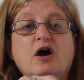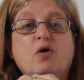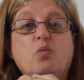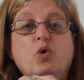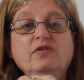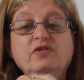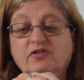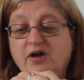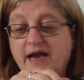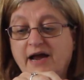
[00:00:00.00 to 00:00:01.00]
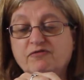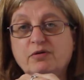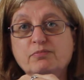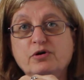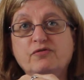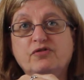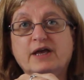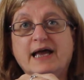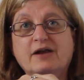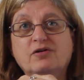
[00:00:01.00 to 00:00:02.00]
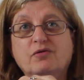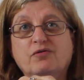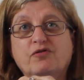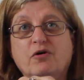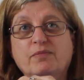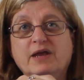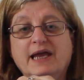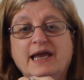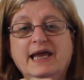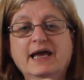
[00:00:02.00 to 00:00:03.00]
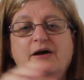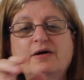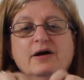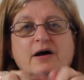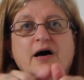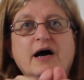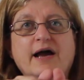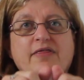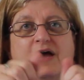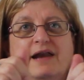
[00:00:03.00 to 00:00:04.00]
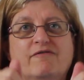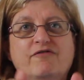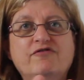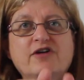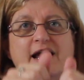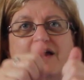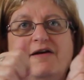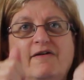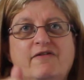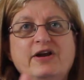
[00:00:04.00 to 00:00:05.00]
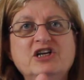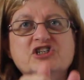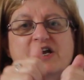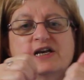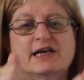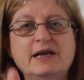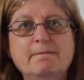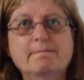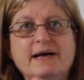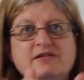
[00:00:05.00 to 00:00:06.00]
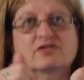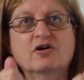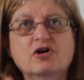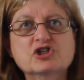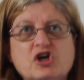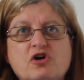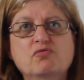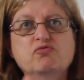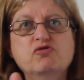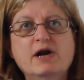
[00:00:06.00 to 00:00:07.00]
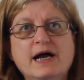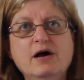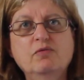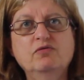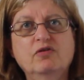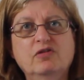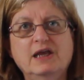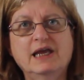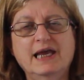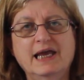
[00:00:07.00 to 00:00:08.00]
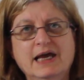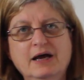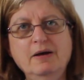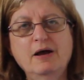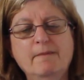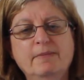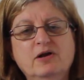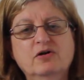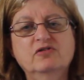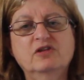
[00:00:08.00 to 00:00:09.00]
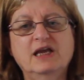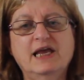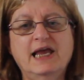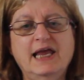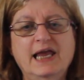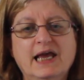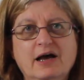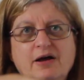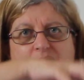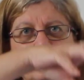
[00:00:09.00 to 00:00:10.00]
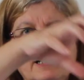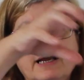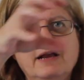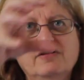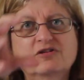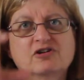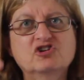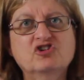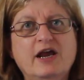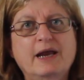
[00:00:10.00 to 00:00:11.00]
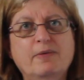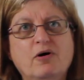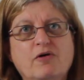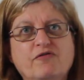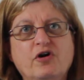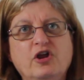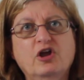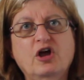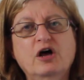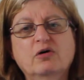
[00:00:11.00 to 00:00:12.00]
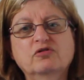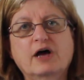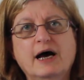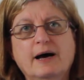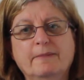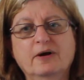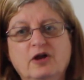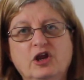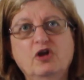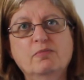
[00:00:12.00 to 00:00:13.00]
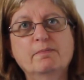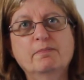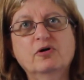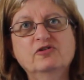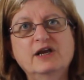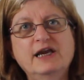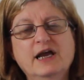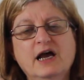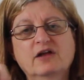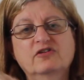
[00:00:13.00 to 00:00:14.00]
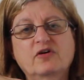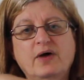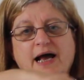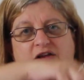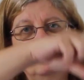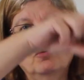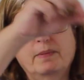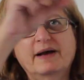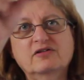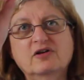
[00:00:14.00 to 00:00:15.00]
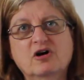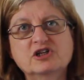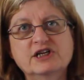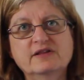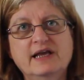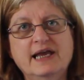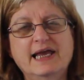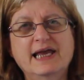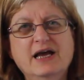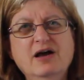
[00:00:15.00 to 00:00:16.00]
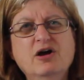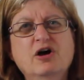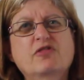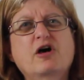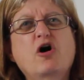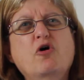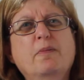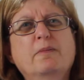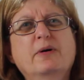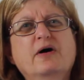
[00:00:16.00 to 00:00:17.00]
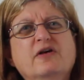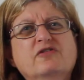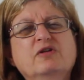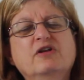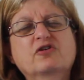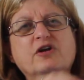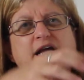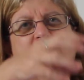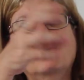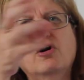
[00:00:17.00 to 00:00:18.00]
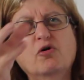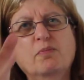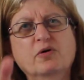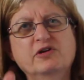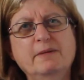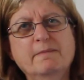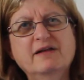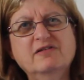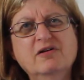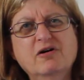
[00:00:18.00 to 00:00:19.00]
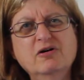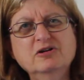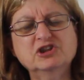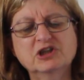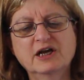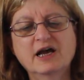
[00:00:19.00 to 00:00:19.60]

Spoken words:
Once I have removed the candle from the ear, I then very gently massage around the ear, because the ear is the shape of a curled up human body. So as you're massaging the ear, the whole person is going to get a whole body massage.